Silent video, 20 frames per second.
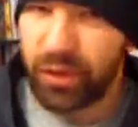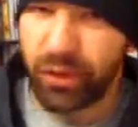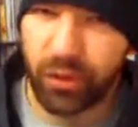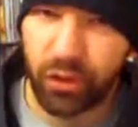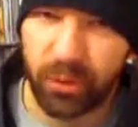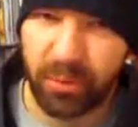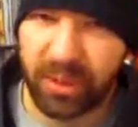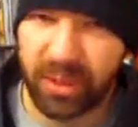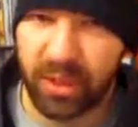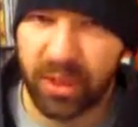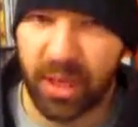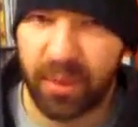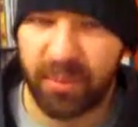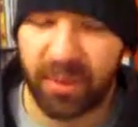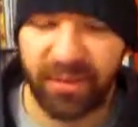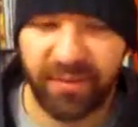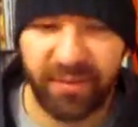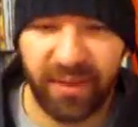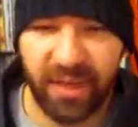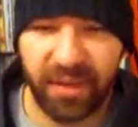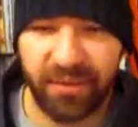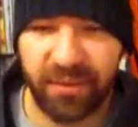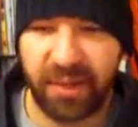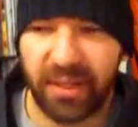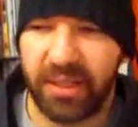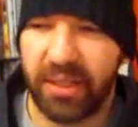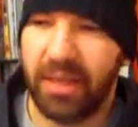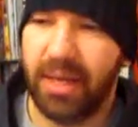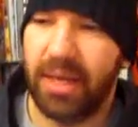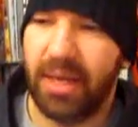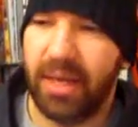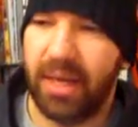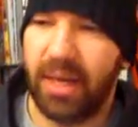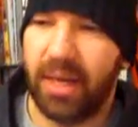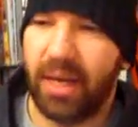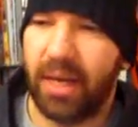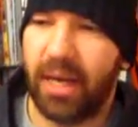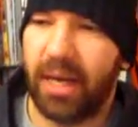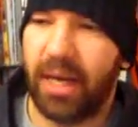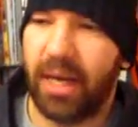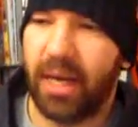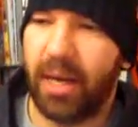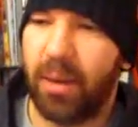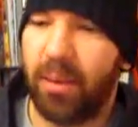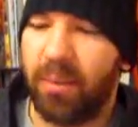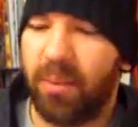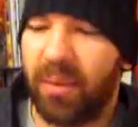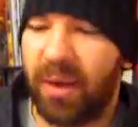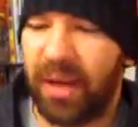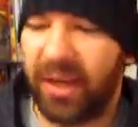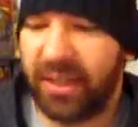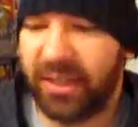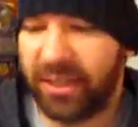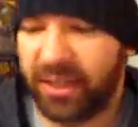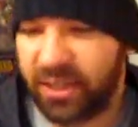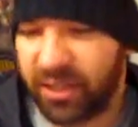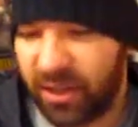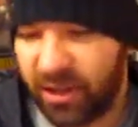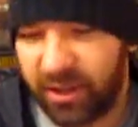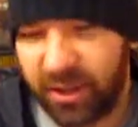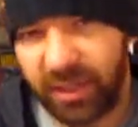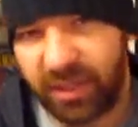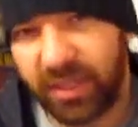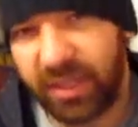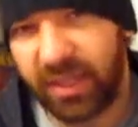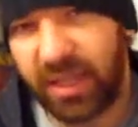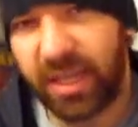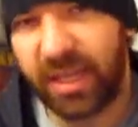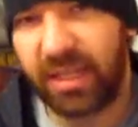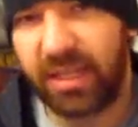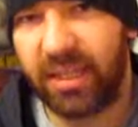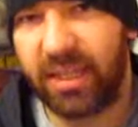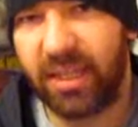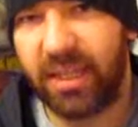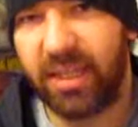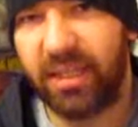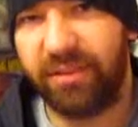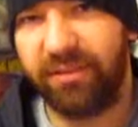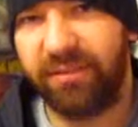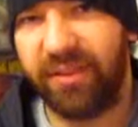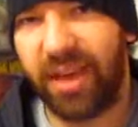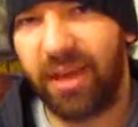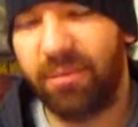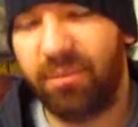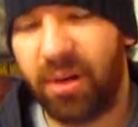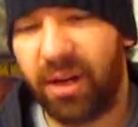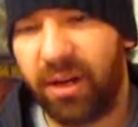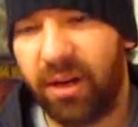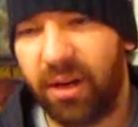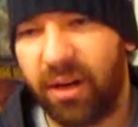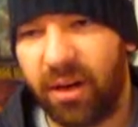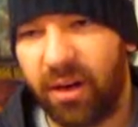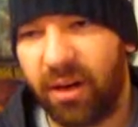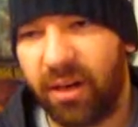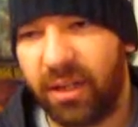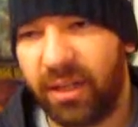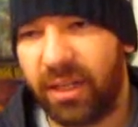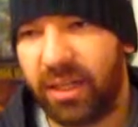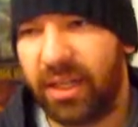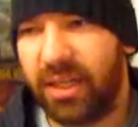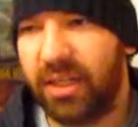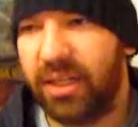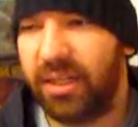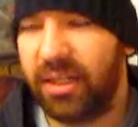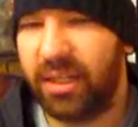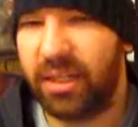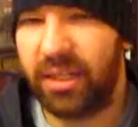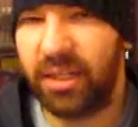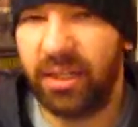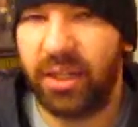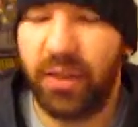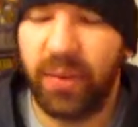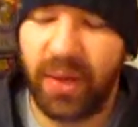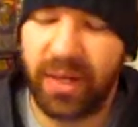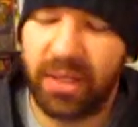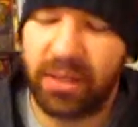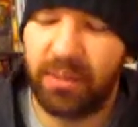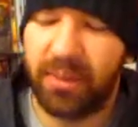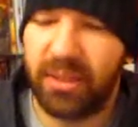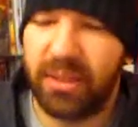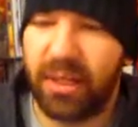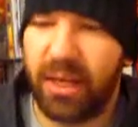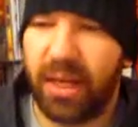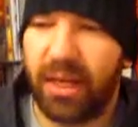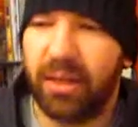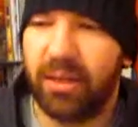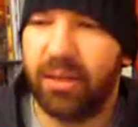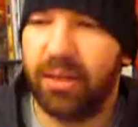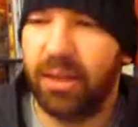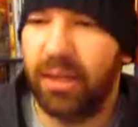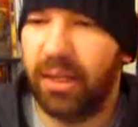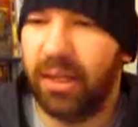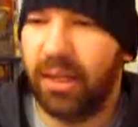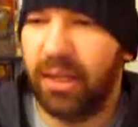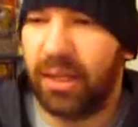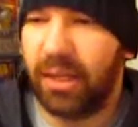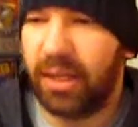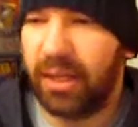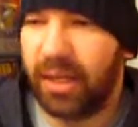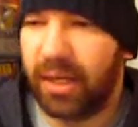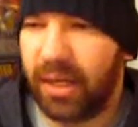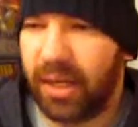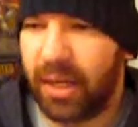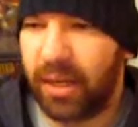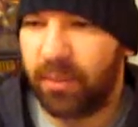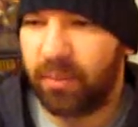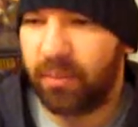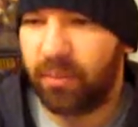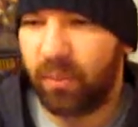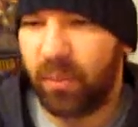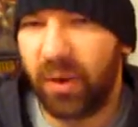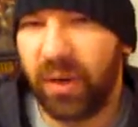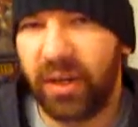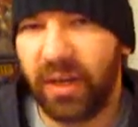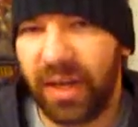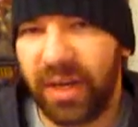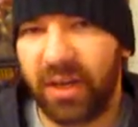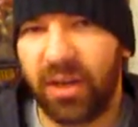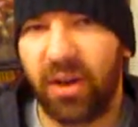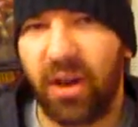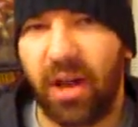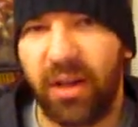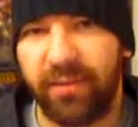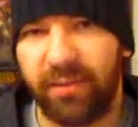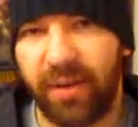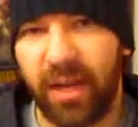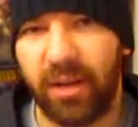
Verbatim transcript: Jubilee's not my favorite. Um, I started to like the vampire arc in the new X-Men title, um, where it ended off.